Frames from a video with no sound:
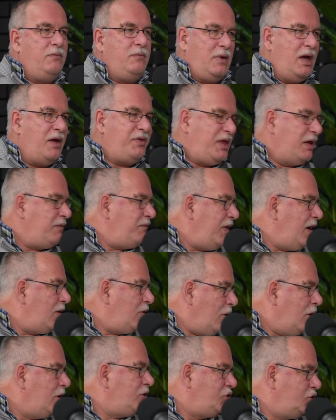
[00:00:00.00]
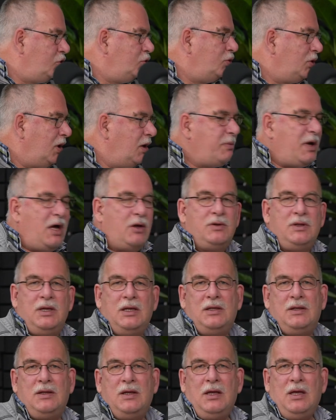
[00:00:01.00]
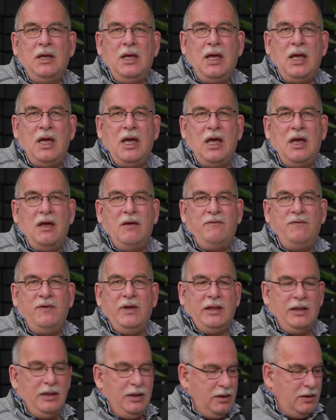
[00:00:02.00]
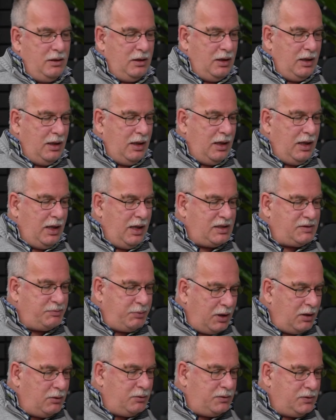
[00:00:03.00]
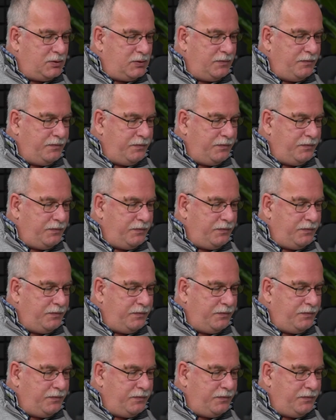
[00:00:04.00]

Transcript: I think we are all sure about it, will explode.